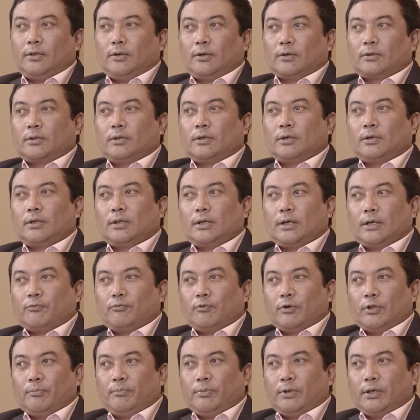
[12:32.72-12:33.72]
doctor, that
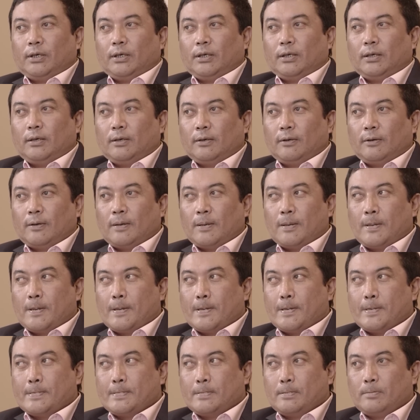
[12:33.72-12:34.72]
will be
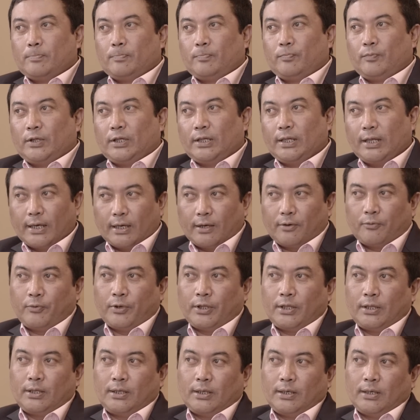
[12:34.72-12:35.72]
linked
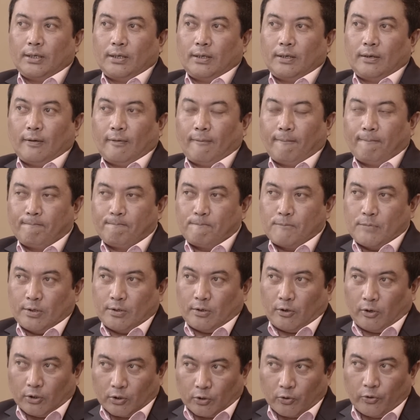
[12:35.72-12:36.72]
with the
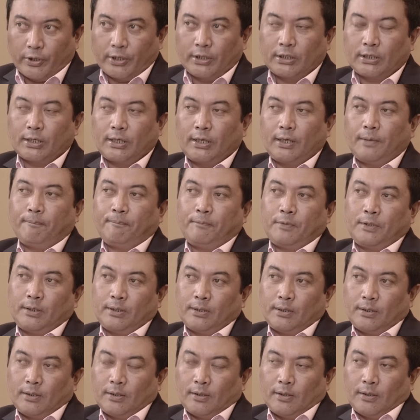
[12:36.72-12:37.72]
ongoing schemes.
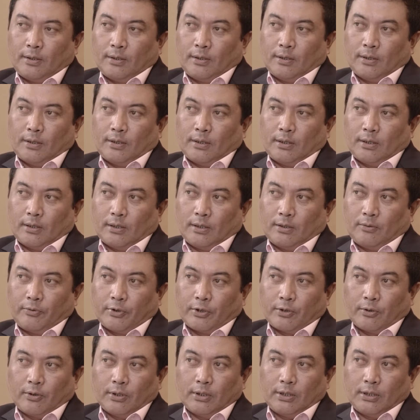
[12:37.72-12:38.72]
We
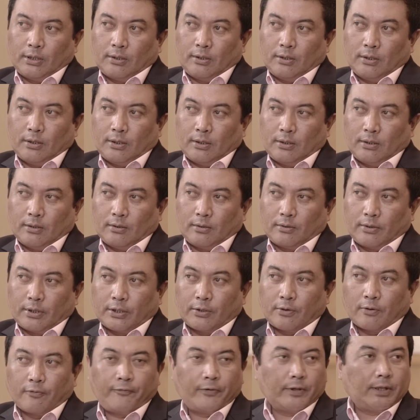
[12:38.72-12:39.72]
call it
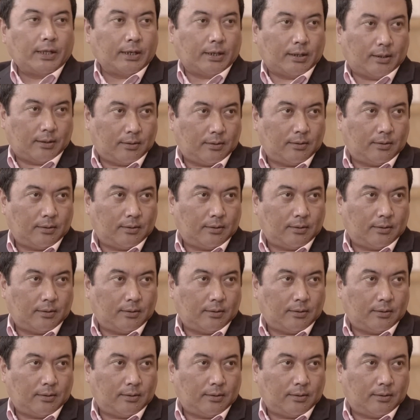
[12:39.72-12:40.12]
retrofitting.